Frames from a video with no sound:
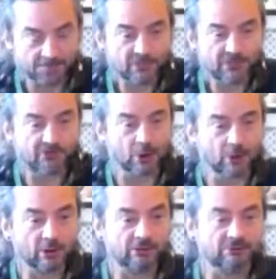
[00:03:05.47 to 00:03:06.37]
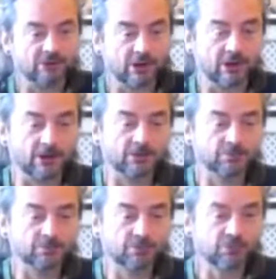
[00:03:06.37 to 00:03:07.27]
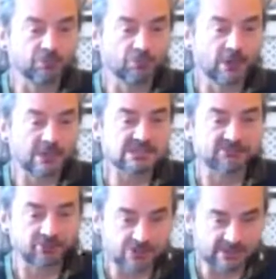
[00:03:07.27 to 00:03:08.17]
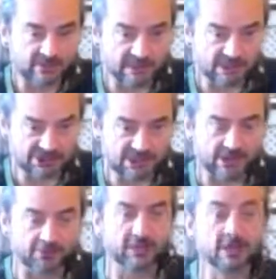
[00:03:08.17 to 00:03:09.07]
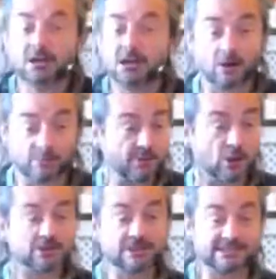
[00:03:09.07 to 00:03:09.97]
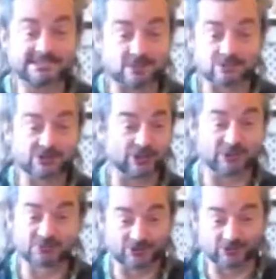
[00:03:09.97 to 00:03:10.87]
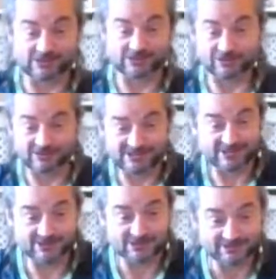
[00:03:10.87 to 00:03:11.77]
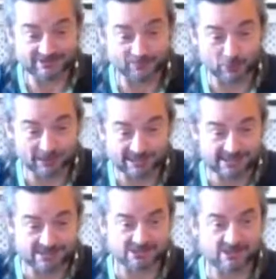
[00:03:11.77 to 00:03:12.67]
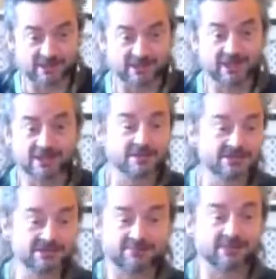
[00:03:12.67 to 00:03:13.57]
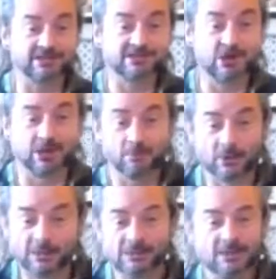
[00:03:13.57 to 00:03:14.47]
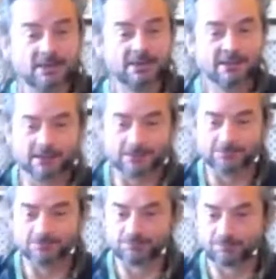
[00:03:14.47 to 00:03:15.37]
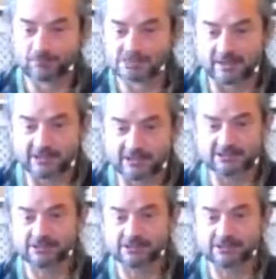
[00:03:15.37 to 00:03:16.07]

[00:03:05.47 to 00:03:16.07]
So if, um, yes, if you're interested in that in January, I'll be posting details soon. I'm sorry, there's no details, uh, booking details up there yet. I just haven't had time. Um, that's about it.